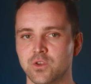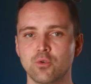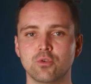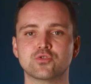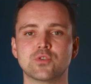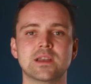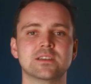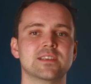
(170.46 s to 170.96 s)

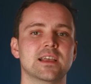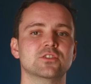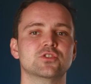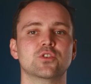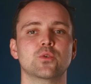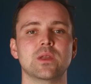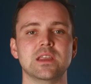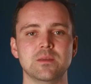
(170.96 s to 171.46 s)
Your
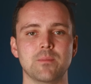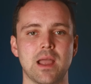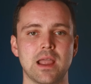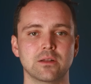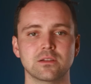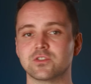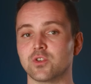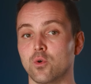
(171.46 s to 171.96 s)
transactional
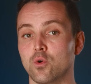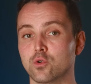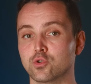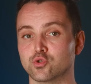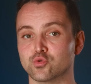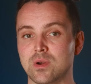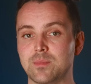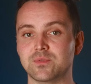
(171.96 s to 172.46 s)
emails
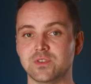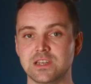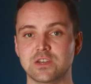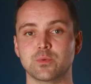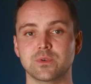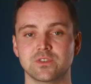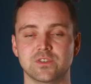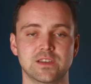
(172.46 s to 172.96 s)
or drip
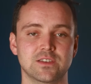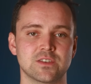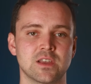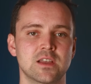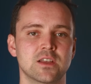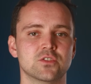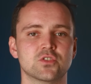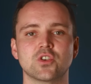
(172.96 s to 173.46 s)
sequences
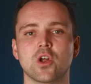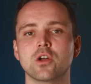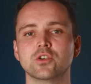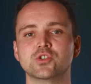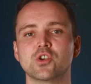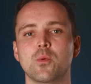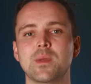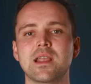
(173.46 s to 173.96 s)

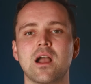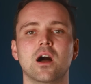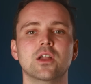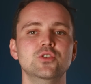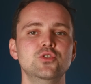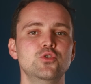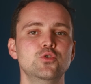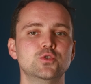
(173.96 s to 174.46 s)
start showing
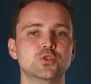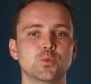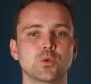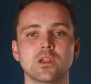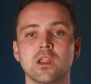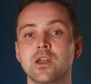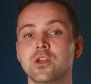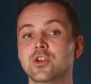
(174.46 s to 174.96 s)

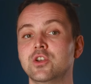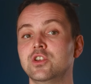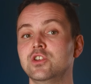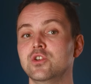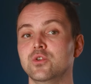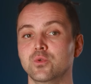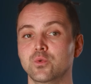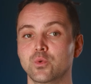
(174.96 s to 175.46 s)
unusual
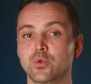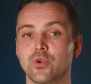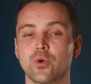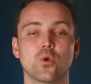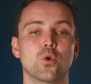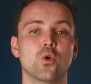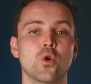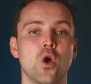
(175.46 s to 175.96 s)
queued
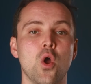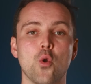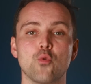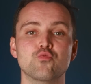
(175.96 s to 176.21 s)
or